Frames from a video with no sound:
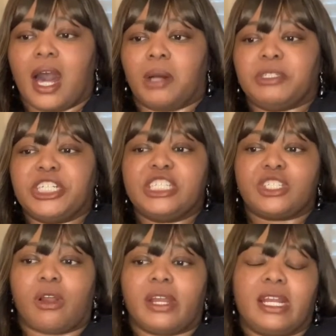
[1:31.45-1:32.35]
She
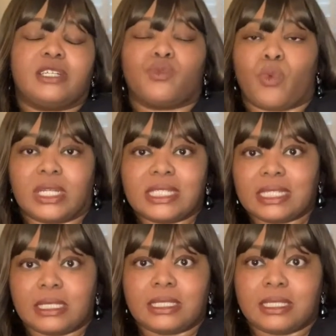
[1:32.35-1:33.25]
started as one
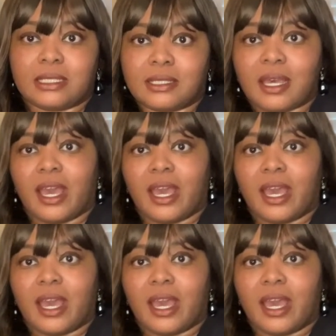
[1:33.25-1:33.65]
sentence